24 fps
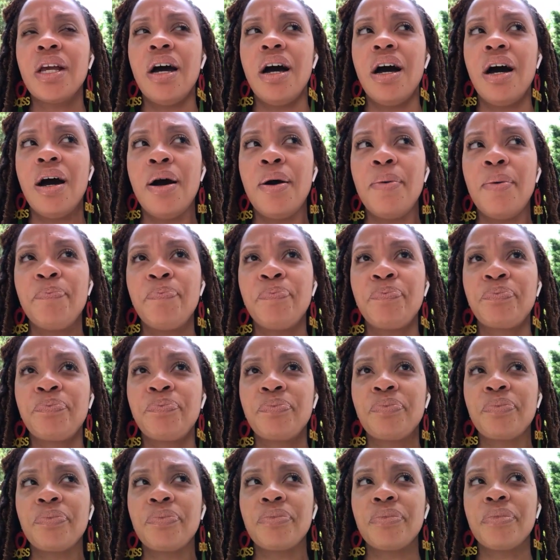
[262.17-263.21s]
There's
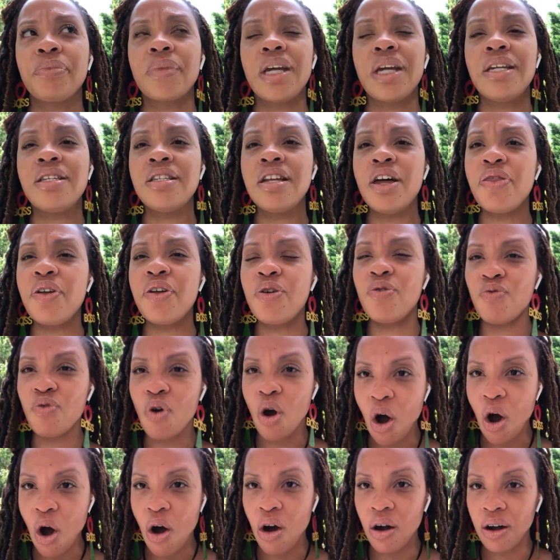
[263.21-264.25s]
nothing
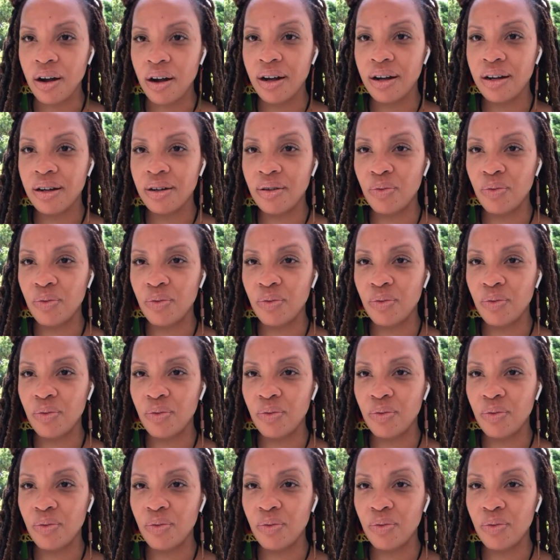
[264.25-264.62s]
wrong